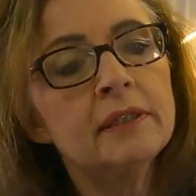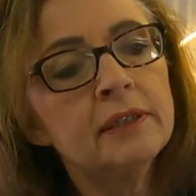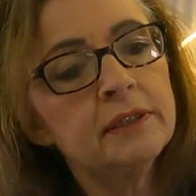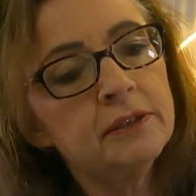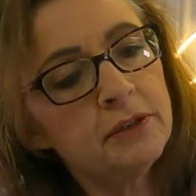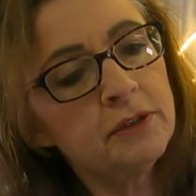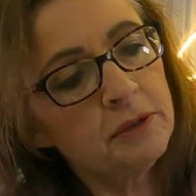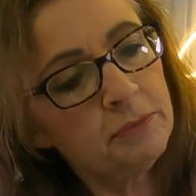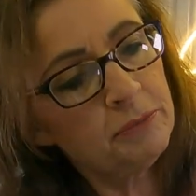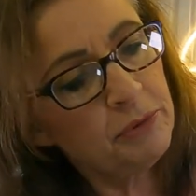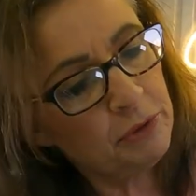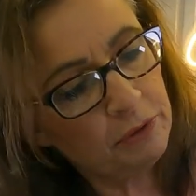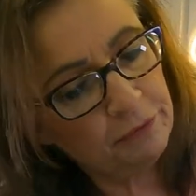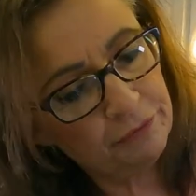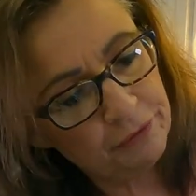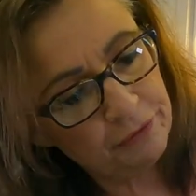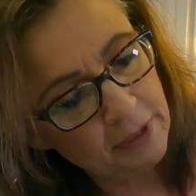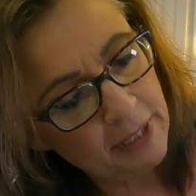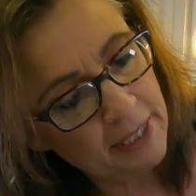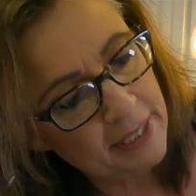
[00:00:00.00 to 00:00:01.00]
Here's the
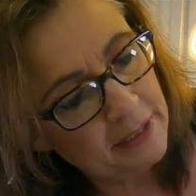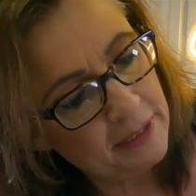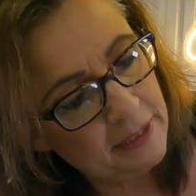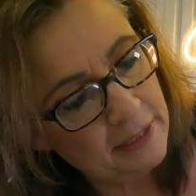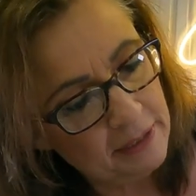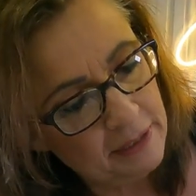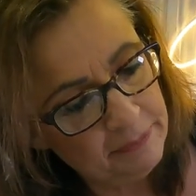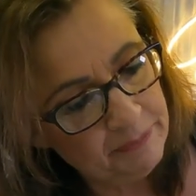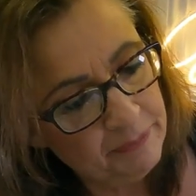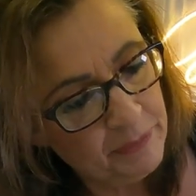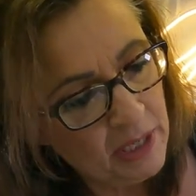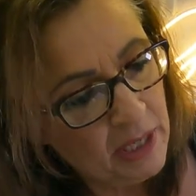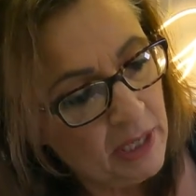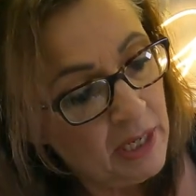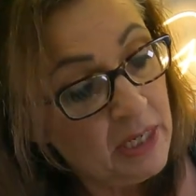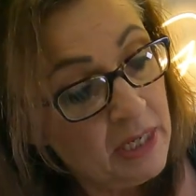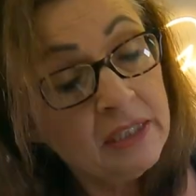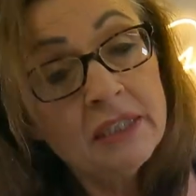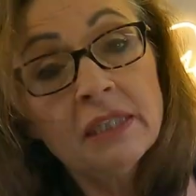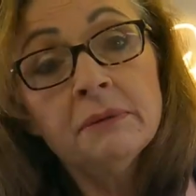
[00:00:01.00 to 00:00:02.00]
beautiful heads of them.
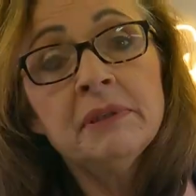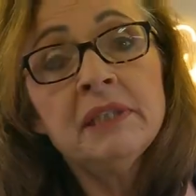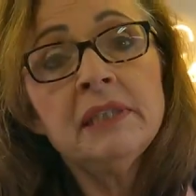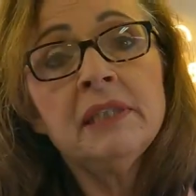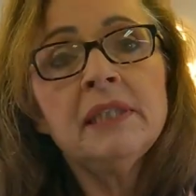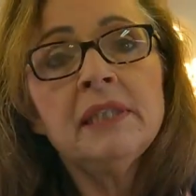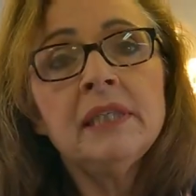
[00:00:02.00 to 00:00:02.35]
Something